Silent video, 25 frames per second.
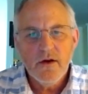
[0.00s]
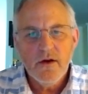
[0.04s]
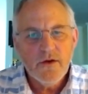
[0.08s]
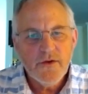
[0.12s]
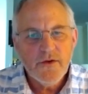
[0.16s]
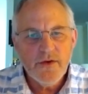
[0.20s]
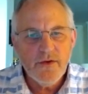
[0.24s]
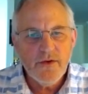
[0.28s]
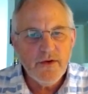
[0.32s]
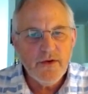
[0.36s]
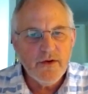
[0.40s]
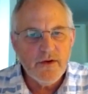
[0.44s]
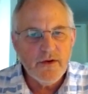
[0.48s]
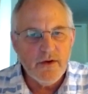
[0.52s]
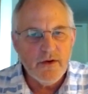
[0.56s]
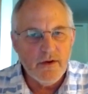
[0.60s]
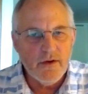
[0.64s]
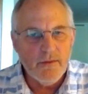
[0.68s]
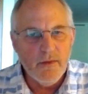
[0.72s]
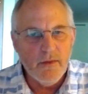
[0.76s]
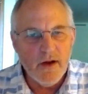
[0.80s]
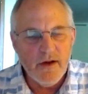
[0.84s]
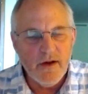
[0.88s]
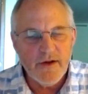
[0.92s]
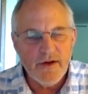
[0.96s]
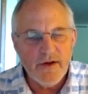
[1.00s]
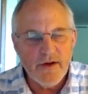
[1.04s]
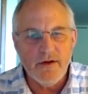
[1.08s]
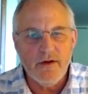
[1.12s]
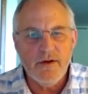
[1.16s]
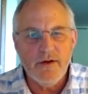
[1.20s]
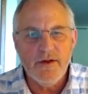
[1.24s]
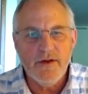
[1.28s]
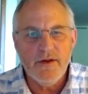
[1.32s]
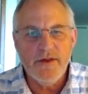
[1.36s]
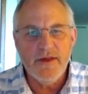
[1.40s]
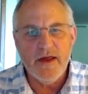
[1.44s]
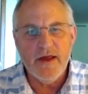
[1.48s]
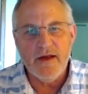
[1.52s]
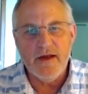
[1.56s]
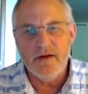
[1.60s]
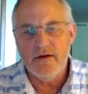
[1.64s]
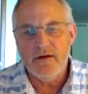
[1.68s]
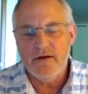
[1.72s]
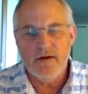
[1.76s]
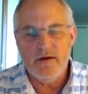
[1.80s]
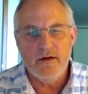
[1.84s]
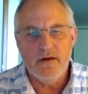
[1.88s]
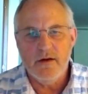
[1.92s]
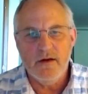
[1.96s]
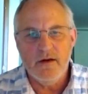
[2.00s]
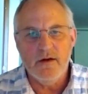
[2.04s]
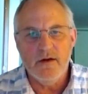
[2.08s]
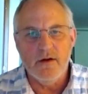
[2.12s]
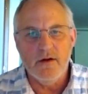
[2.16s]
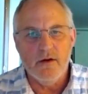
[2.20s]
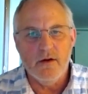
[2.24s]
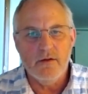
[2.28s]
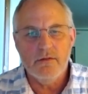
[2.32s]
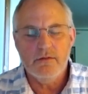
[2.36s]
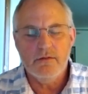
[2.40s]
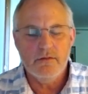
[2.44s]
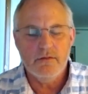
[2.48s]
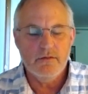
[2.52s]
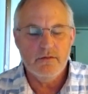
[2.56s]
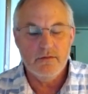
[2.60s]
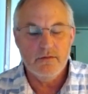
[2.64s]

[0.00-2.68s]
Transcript: to your model that, you know,